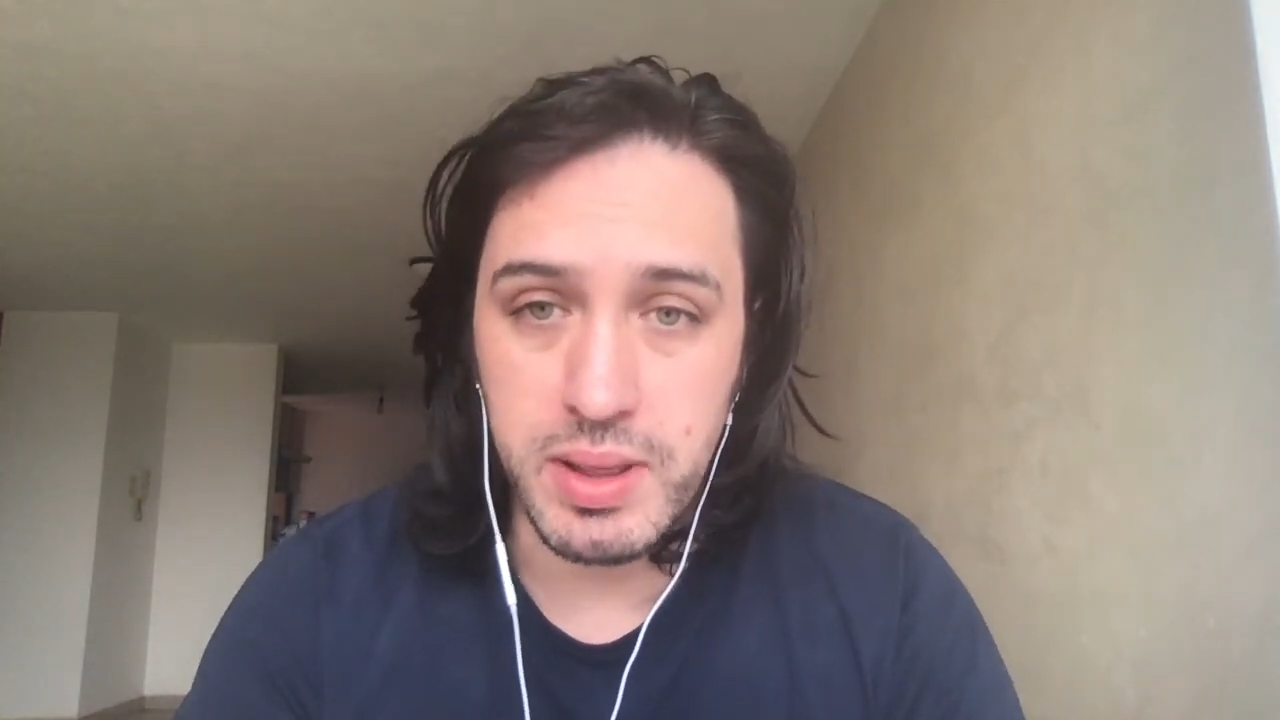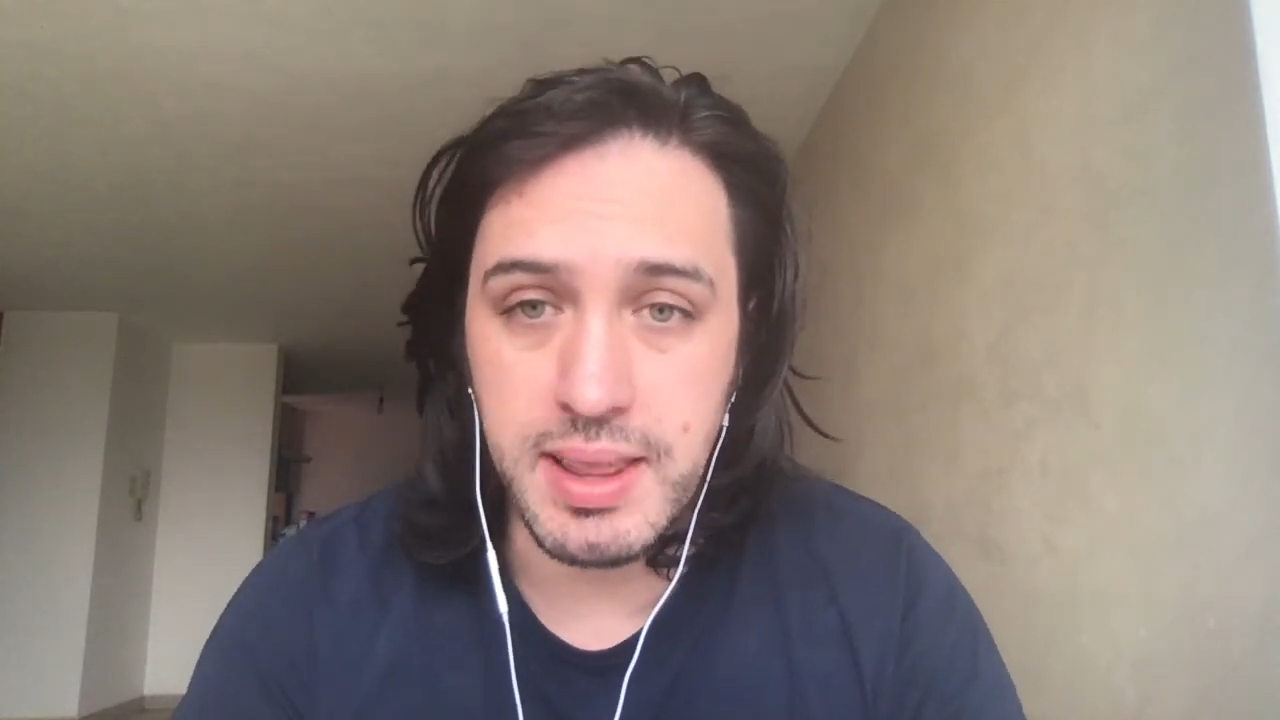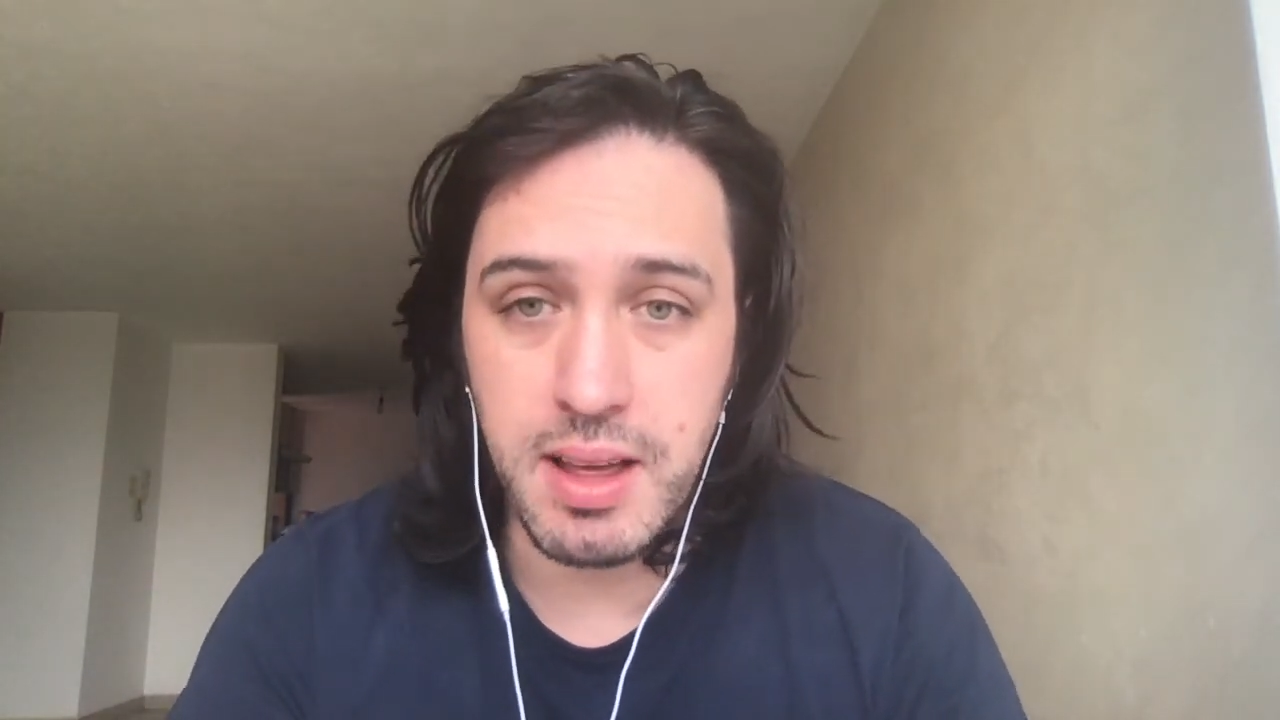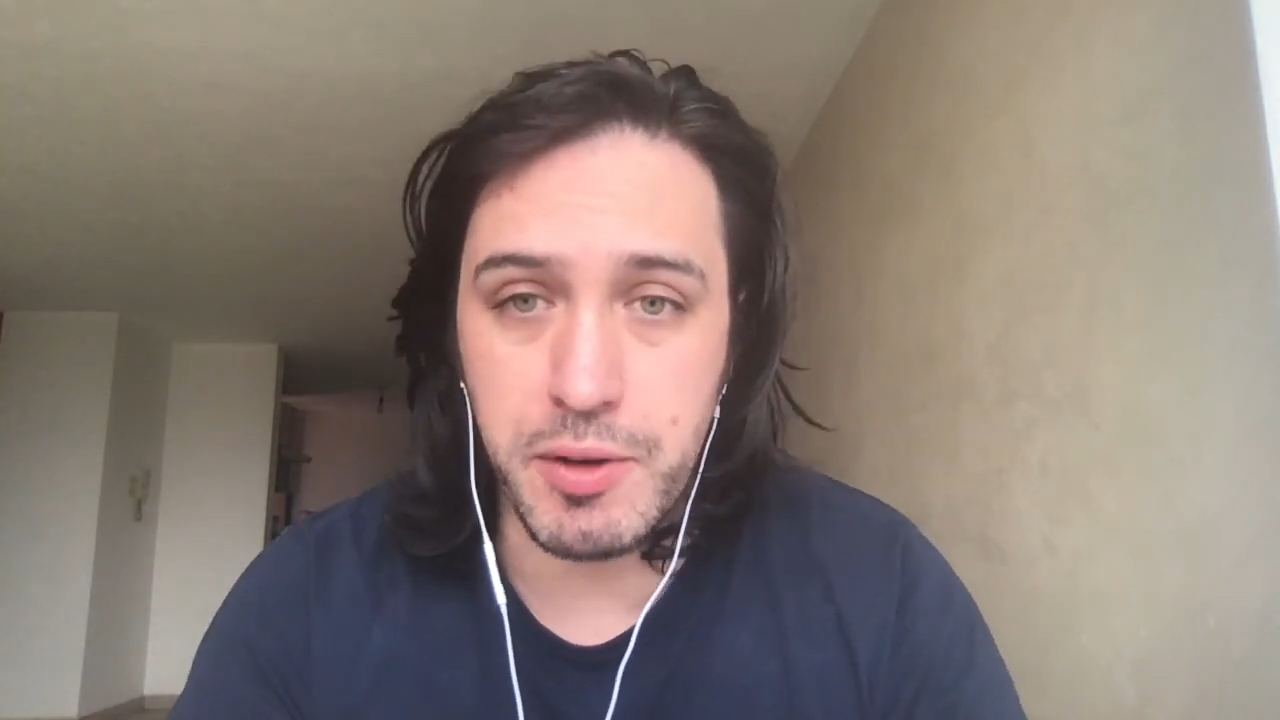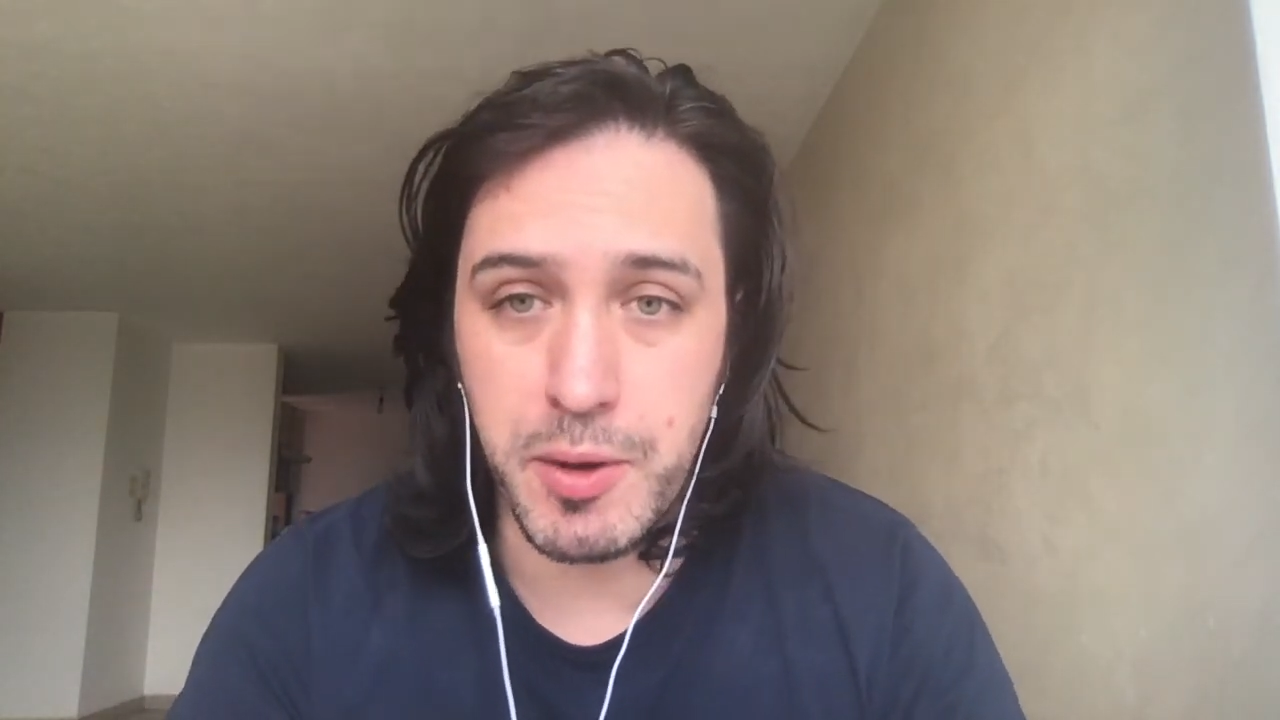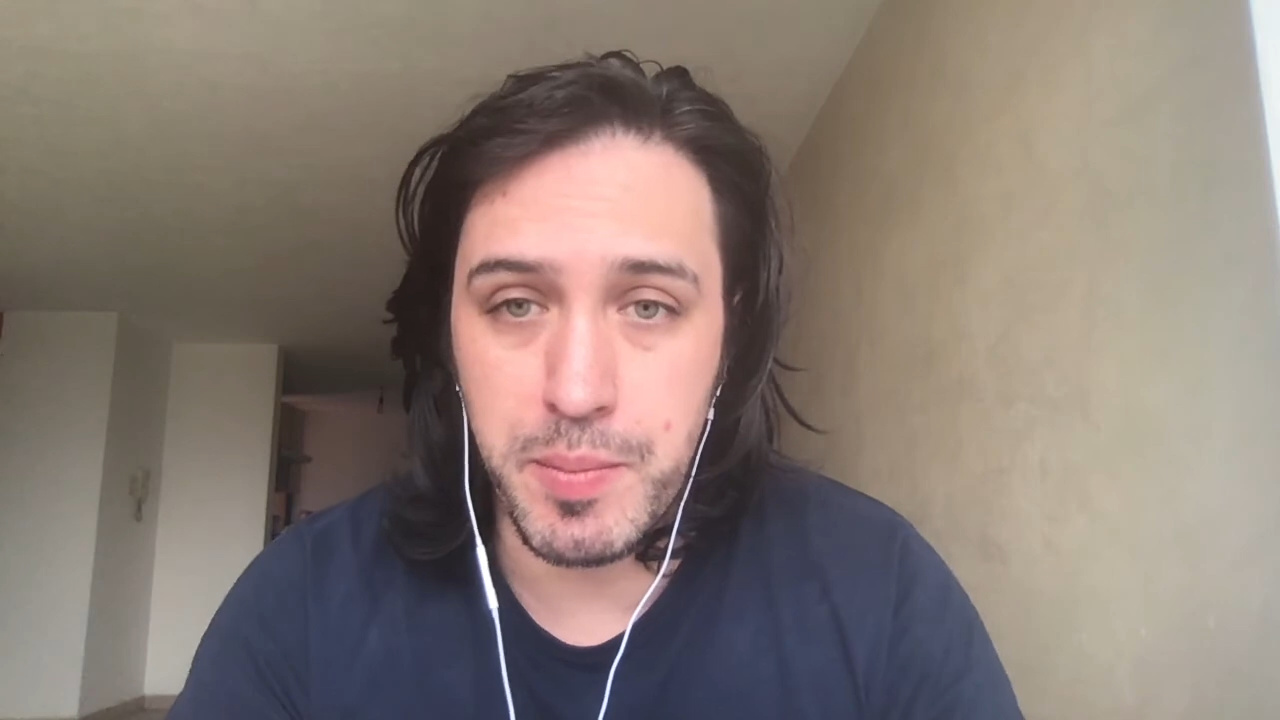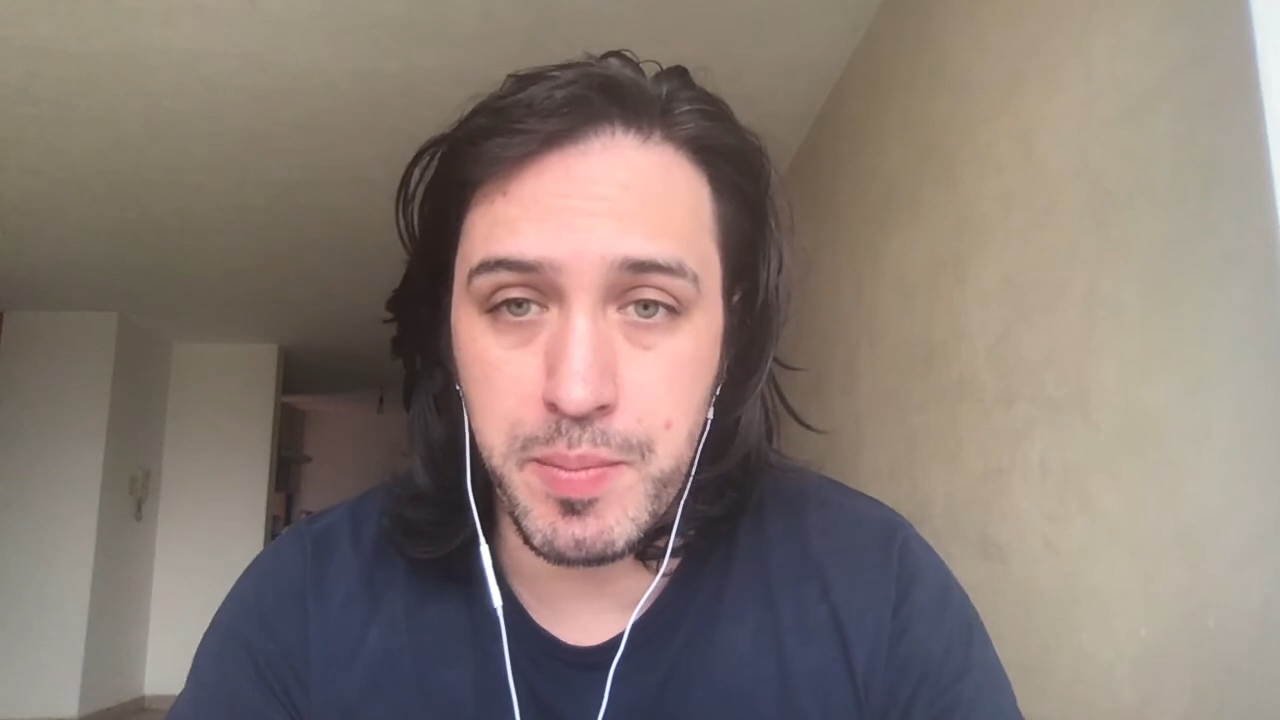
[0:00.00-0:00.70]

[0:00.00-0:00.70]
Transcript: love you.